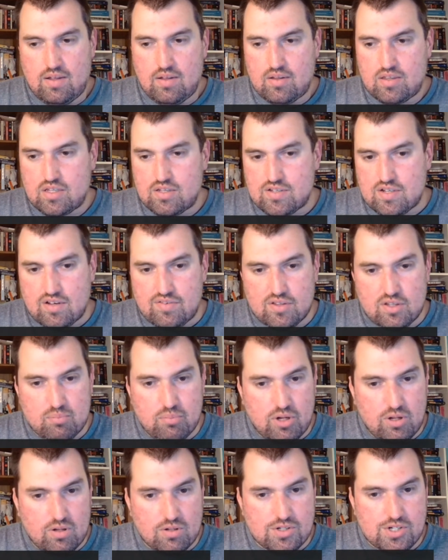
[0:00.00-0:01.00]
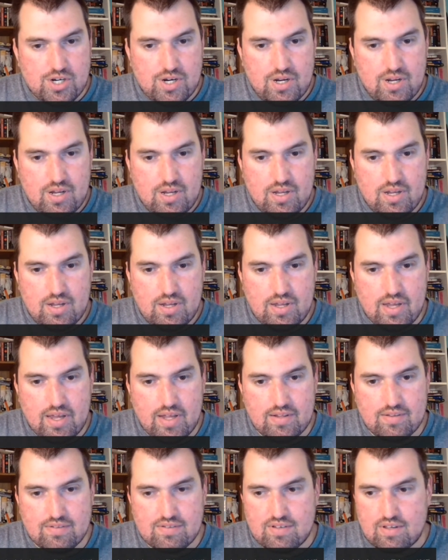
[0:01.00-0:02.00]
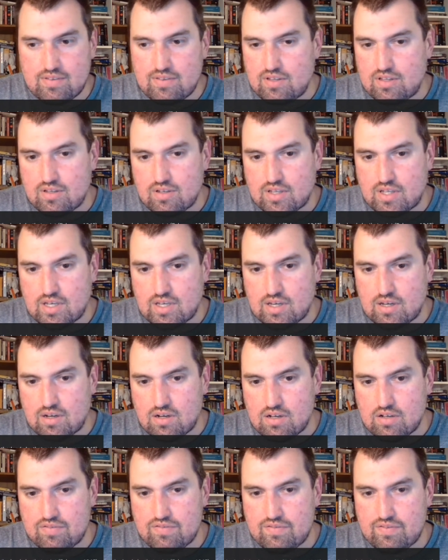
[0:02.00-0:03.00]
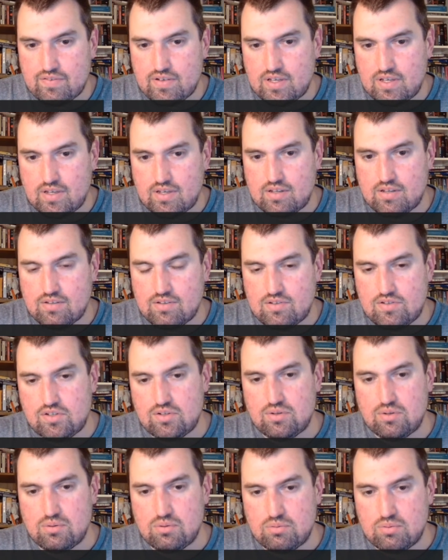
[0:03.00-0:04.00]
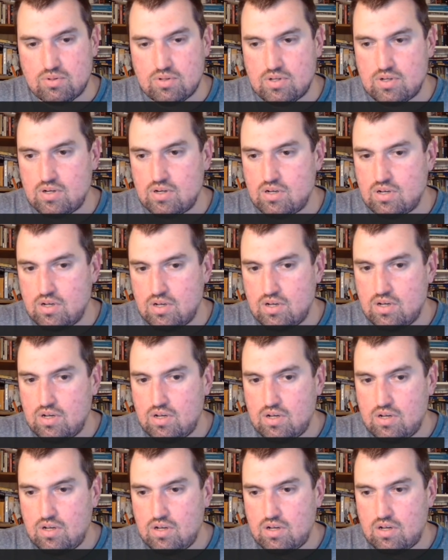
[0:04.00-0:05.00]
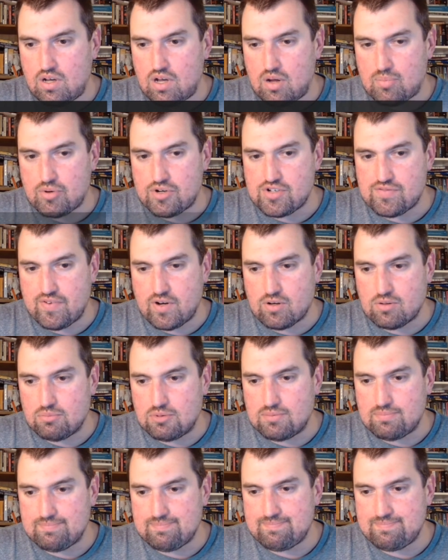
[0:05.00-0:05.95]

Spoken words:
the stuff in the Bulge ends, and then kicking off into Operation Veritable.